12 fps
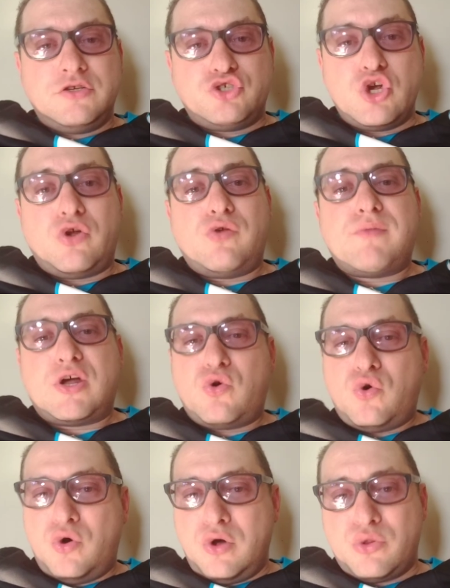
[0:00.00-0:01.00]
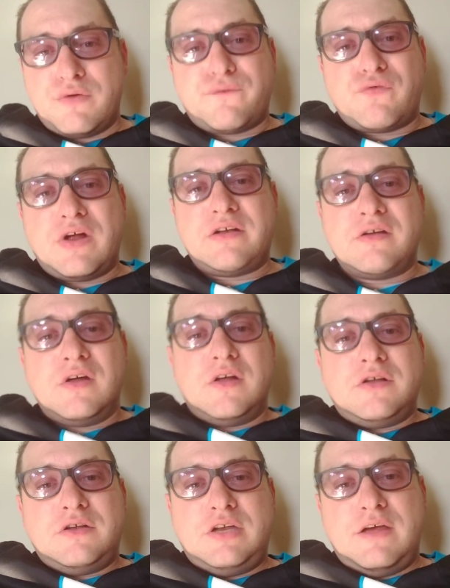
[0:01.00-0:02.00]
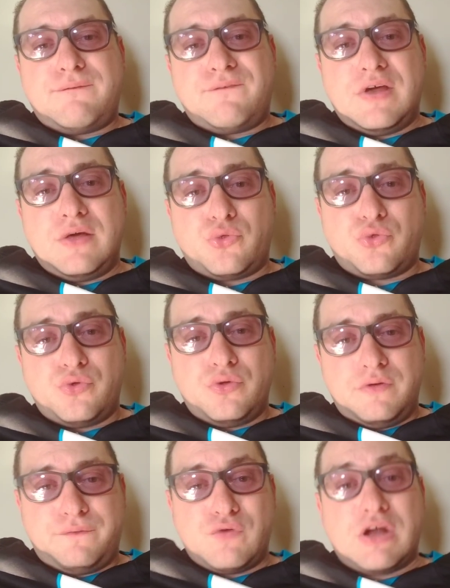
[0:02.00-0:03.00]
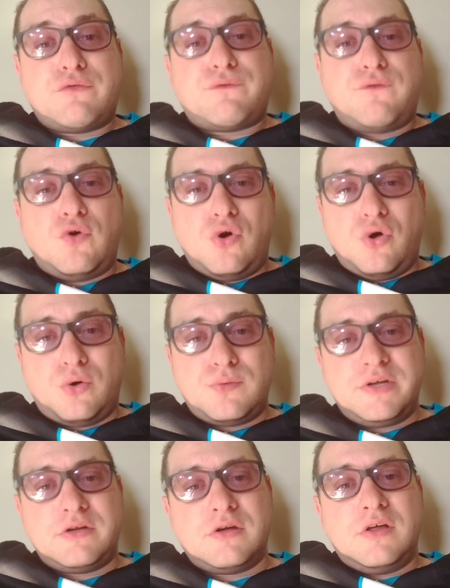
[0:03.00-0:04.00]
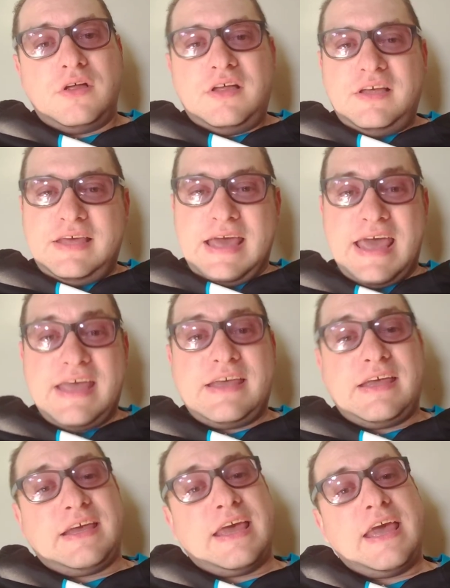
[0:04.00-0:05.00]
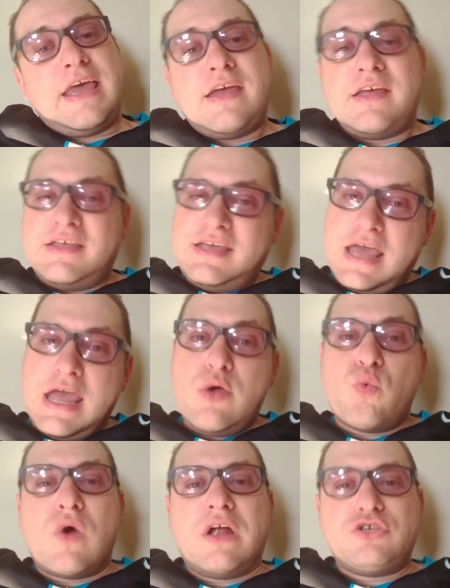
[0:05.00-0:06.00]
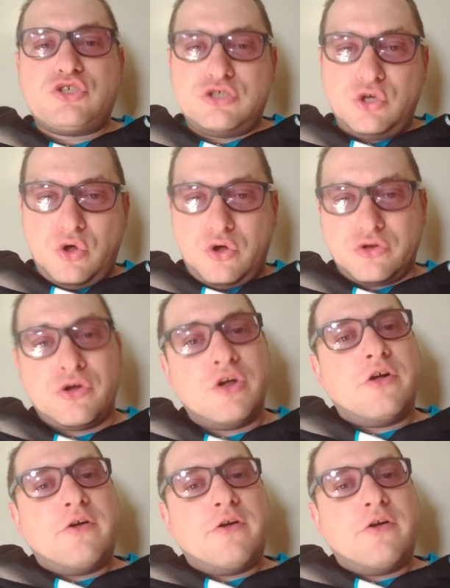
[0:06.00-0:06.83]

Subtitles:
Gerald McCoy, the front defense, front four with KK one short,